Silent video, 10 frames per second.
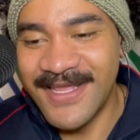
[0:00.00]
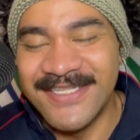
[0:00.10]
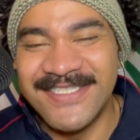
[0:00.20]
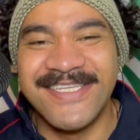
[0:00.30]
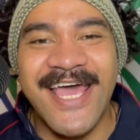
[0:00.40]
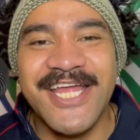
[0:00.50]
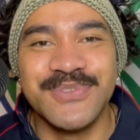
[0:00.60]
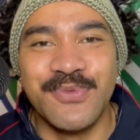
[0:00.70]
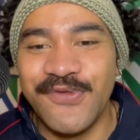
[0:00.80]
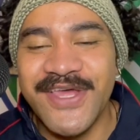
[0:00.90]
It's a
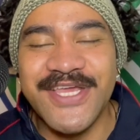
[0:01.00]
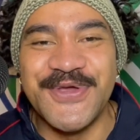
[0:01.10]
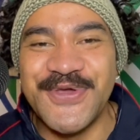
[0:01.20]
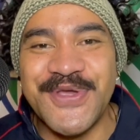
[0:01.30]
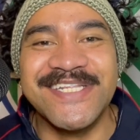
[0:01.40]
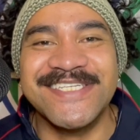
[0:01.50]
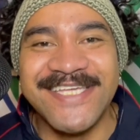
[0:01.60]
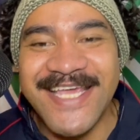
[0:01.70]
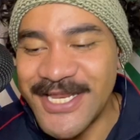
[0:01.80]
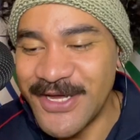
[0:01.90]
tangible thing. You can
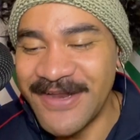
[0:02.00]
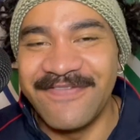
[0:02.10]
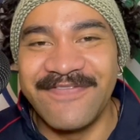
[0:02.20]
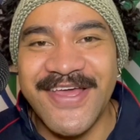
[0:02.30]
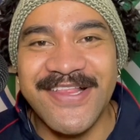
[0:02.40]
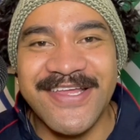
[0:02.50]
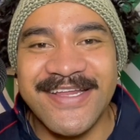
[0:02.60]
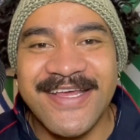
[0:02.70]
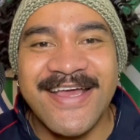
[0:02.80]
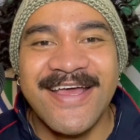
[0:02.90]
see it. You can feel it.
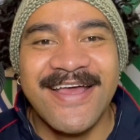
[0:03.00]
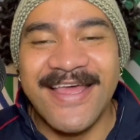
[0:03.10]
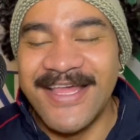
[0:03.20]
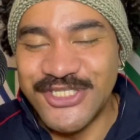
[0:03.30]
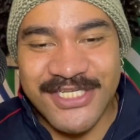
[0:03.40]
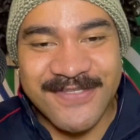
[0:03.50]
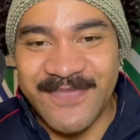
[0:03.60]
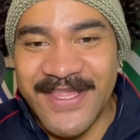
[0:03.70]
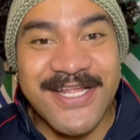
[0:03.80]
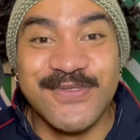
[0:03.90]

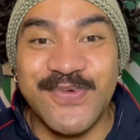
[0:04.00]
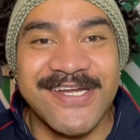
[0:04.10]
It is what